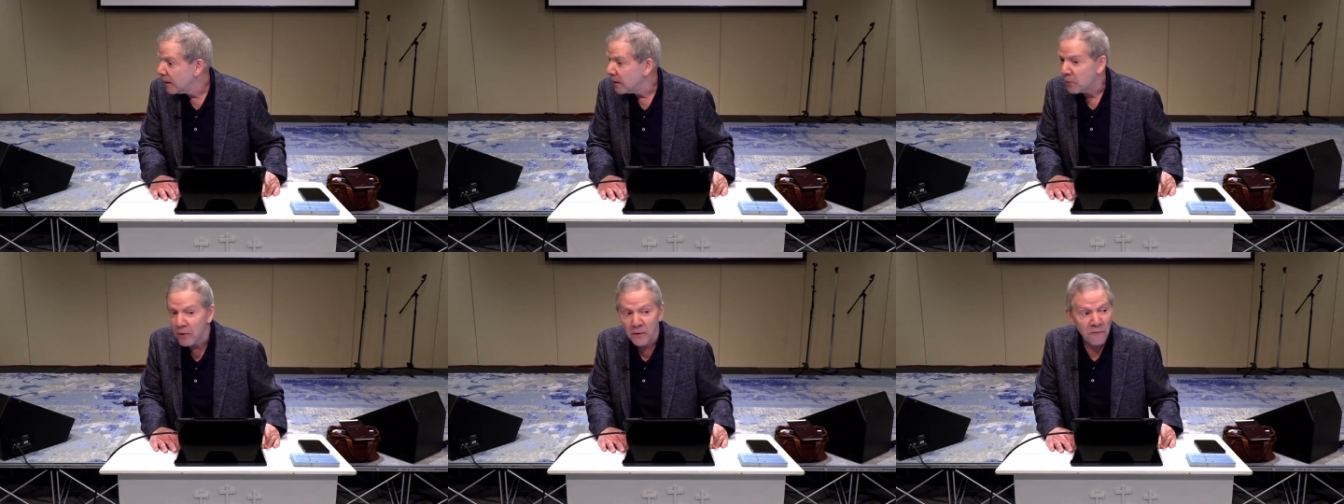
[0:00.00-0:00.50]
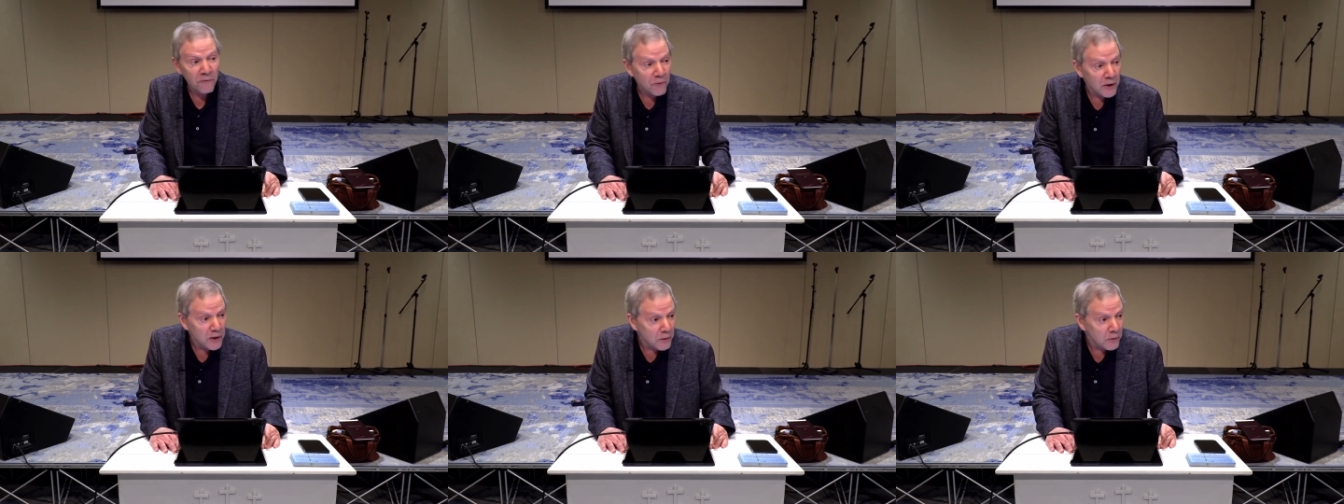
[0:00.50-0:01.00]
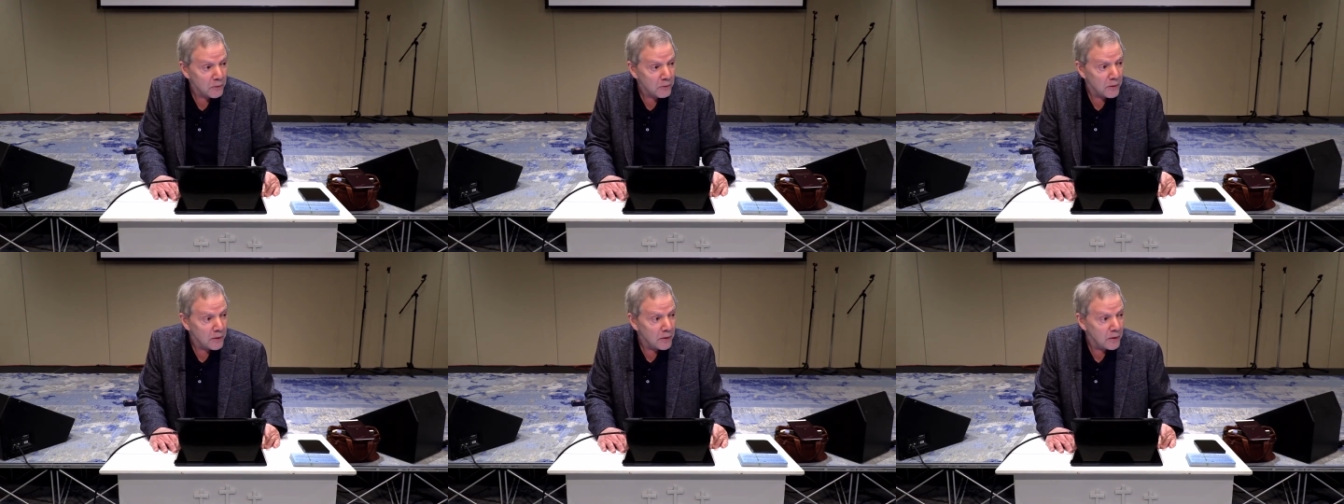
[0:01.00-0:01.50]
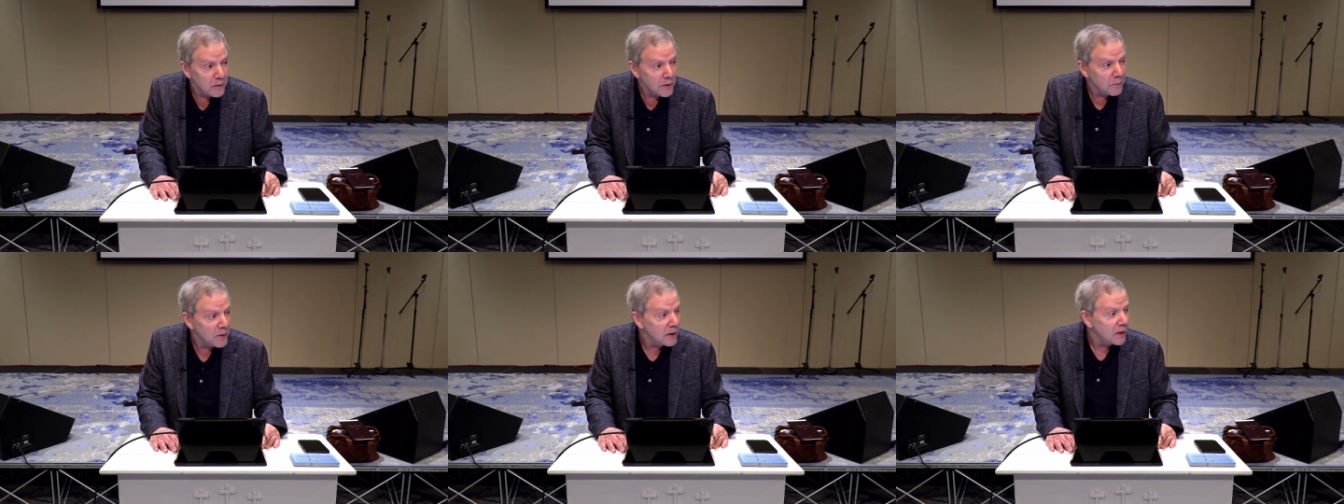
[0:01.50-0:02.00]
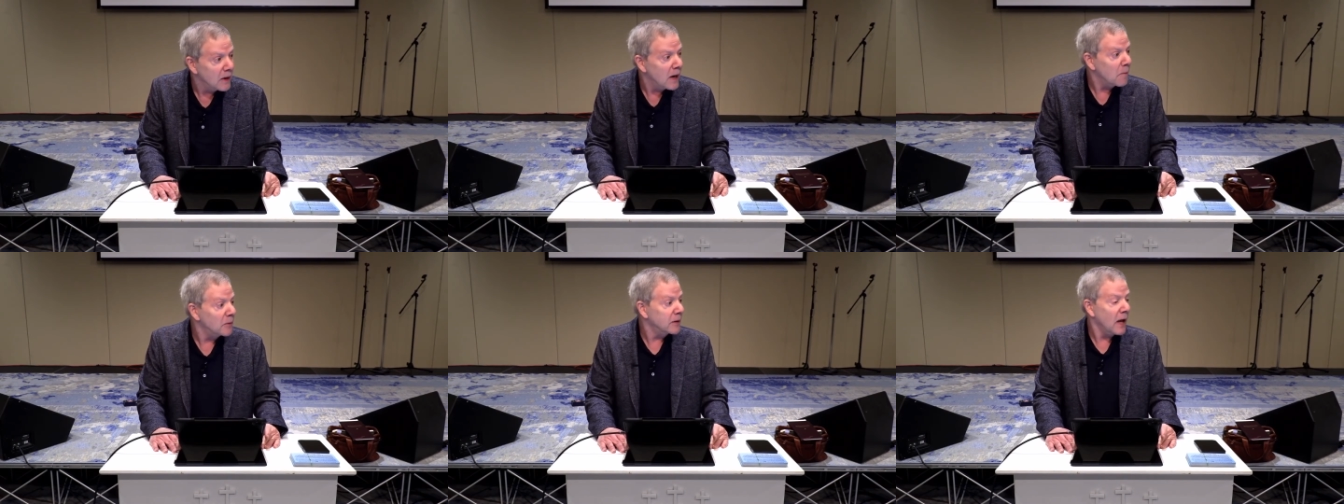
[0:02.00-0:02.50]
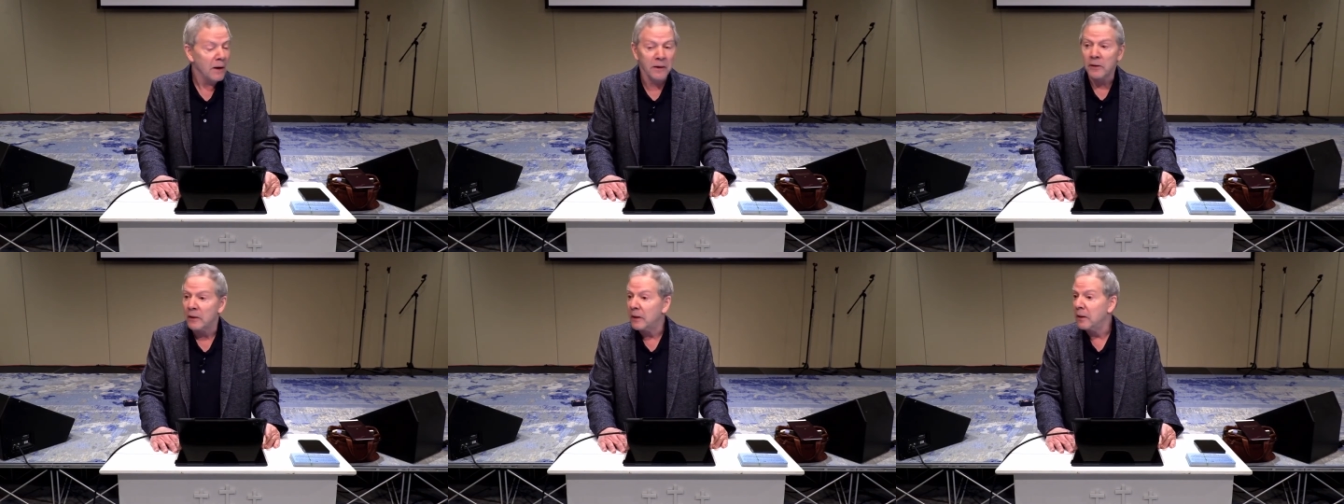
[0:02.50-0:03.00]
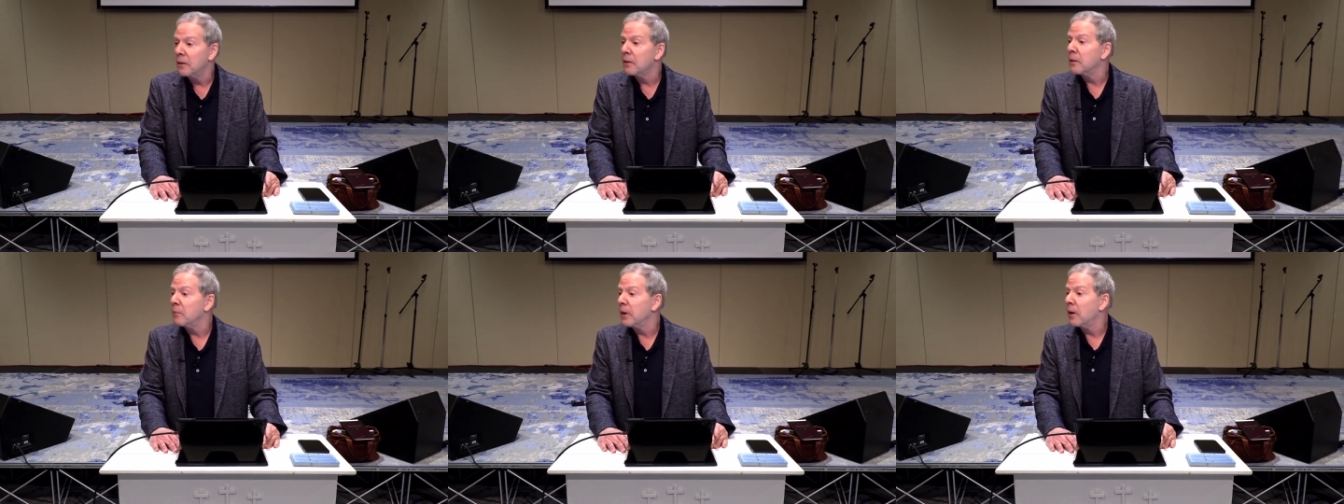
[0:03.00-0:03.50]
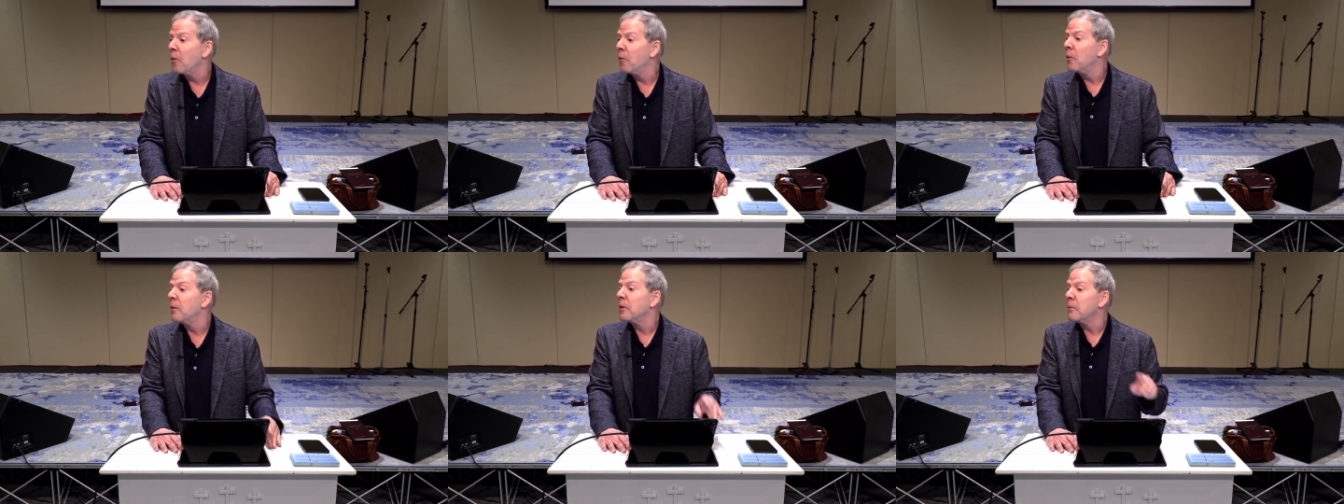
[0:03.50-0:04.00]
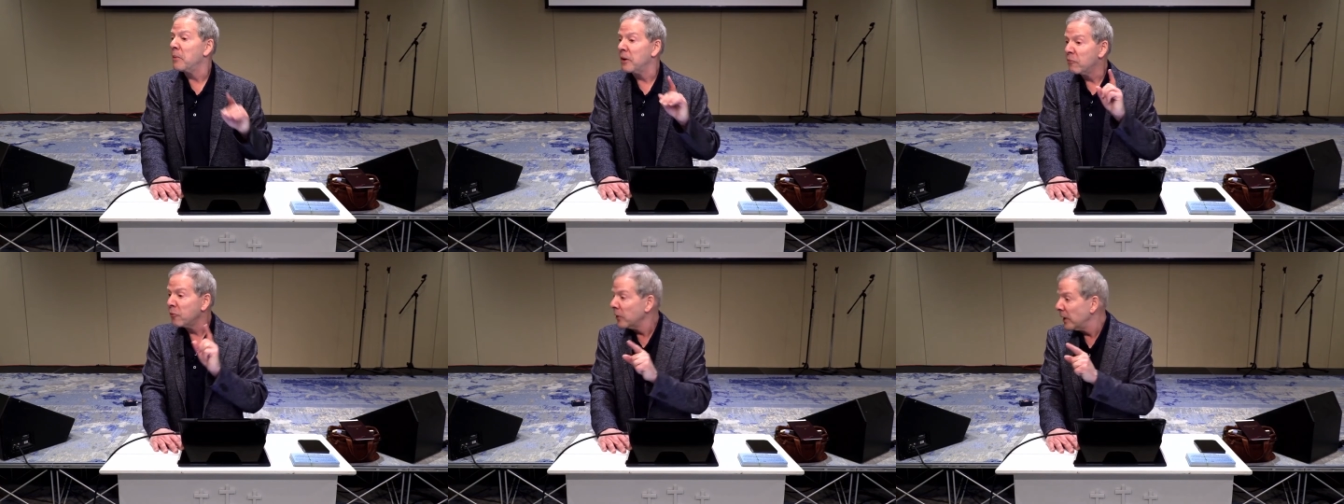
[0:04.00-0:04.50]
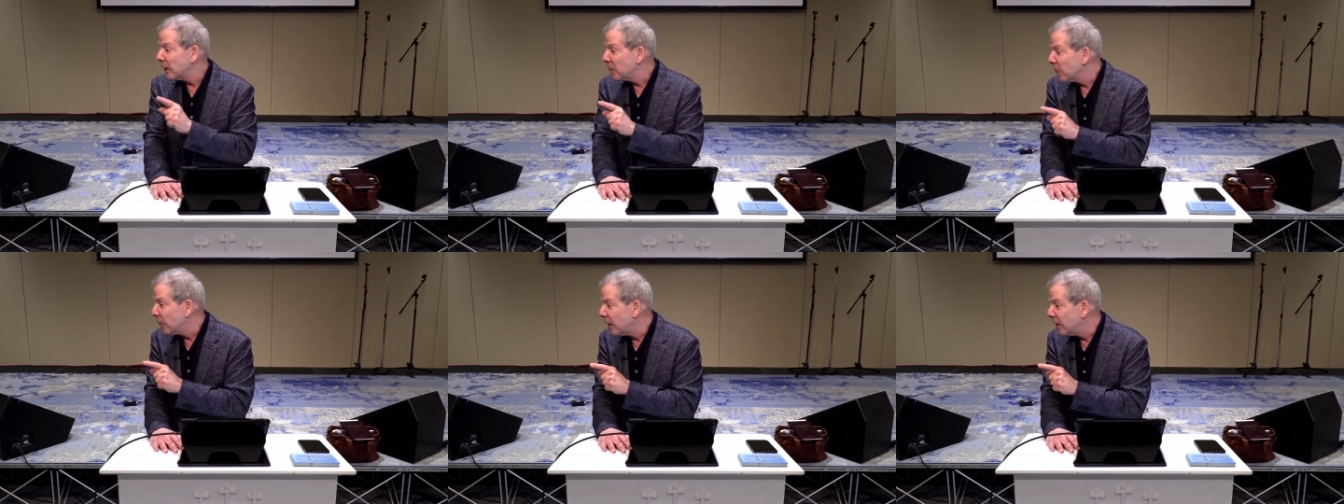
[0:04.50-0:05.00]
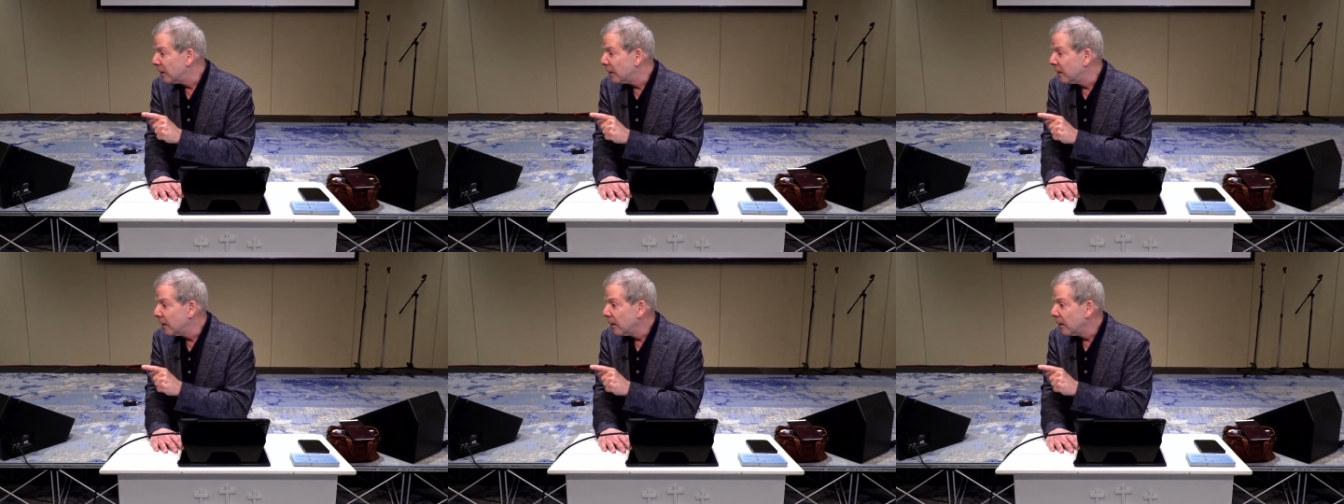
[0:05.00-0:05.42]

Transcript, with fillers: in order to free you to be actually, to be truly liberated?